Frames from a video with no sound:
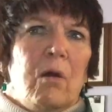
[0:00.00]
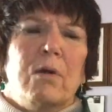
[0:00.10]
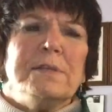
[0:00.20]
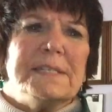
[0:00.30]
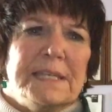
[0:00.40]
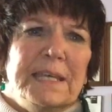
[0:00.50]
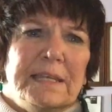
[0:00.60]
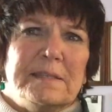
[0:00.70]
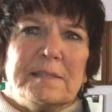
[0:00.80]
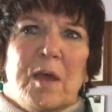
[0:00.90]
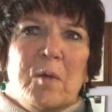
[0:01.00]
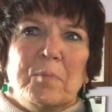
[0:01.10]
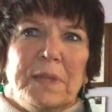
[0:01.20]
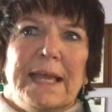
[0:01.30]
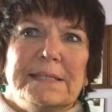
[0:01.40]
or seeds
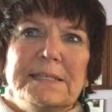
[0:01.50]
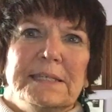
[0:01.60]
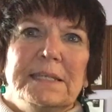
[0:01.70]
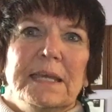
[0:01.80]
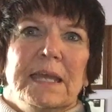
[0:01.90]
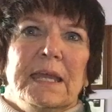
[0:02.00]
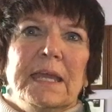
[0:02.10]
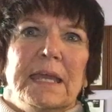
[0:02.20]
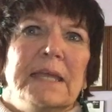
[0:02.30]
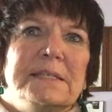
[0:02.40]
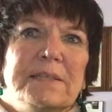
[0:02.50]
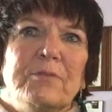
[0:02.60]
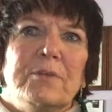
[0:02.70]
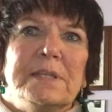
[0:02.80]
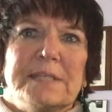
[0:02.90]
planted in
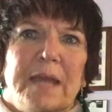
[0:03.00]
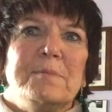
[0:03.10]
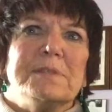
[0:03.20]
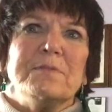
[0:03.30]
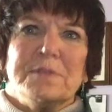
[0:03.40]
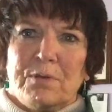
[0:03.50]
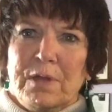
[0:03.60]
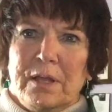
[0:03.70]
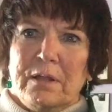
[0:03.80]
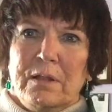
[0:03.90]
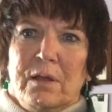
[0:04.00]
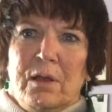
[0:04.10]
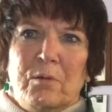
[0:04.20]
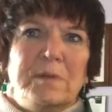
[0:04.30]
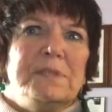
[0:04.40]
different types of soil
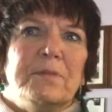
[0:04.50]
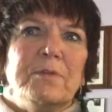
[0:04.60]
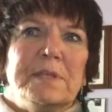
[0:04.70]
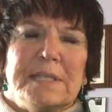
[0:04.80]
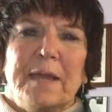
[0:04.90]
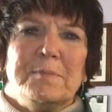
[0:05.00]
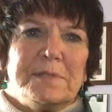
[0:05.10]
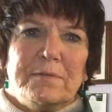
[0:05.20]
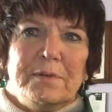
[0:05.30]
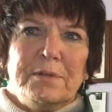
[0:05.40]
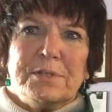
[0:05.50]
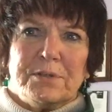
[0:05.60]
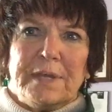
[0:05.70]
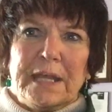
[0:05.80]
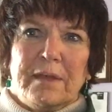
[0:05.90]
with different types of
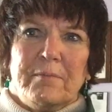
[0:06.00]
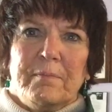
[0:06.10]
nurturing.